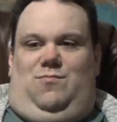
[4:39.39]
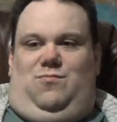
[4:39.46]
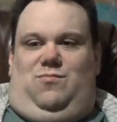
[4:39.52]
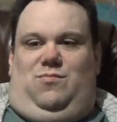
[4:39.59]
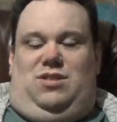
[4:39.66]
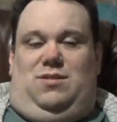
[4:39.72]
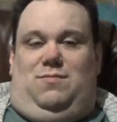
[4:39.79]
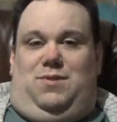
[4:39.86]

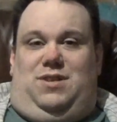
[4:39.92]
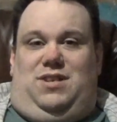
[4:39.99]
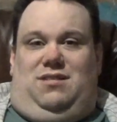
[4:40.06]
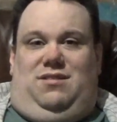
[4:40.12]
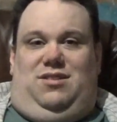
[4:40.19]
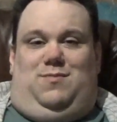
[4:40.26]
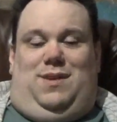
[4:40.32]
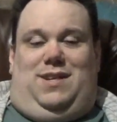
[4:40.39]
Wasn't
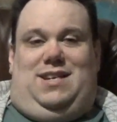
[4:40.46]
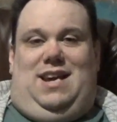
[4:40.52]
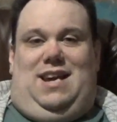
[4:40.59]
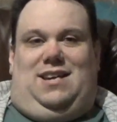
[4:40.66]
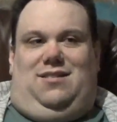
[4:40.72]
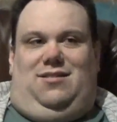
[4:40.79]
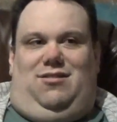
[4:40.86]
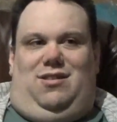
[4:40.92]
particularly
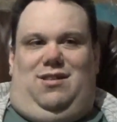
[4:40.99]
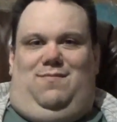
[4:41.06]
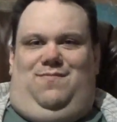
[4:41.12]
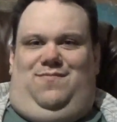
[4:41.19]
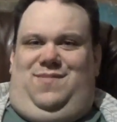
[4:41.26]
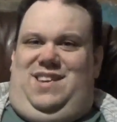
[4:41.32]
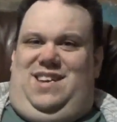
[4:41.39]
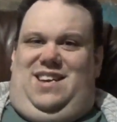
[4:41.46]
spectacular, and
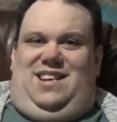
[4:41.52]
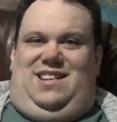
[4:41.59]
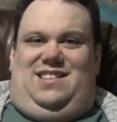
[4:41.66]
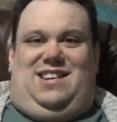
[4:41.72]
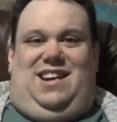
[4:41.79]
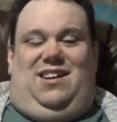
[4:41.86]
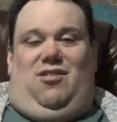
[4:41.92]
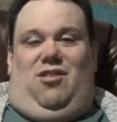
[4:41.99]
it's
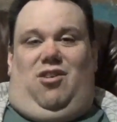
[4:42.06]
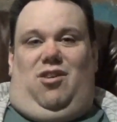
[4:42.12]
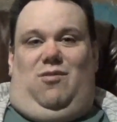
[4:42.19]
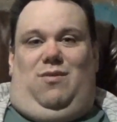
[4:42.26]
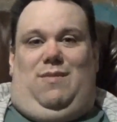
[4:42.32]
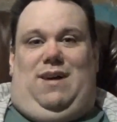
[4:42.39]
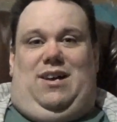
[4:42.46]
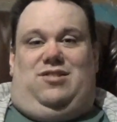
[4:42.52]
kind of hard
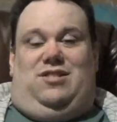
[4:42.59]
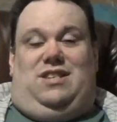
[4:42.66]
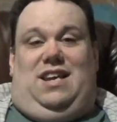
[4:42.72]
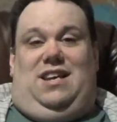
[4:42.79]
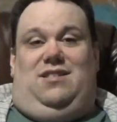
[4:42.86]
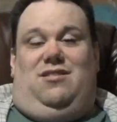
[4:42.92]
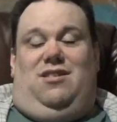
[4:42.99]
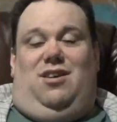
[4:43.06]
when matches
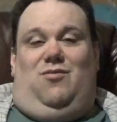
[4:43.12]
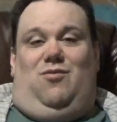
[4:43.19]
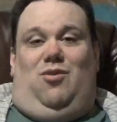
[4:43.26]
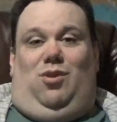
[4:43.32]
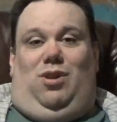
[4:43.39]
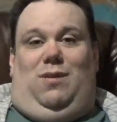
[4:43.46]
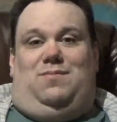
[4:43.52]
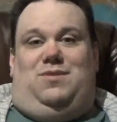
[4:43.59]
end on
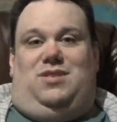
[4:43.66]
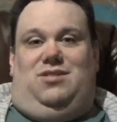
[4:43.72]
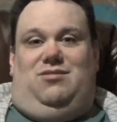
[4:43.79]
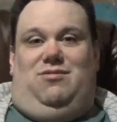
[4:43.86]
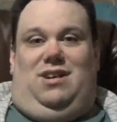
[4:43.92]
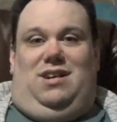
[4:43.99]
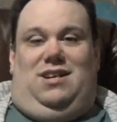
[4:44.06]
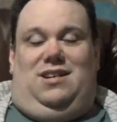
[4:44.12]
roll-ups
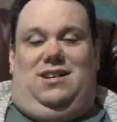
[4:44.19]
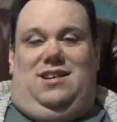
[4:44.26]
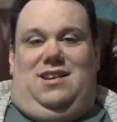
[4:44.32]
to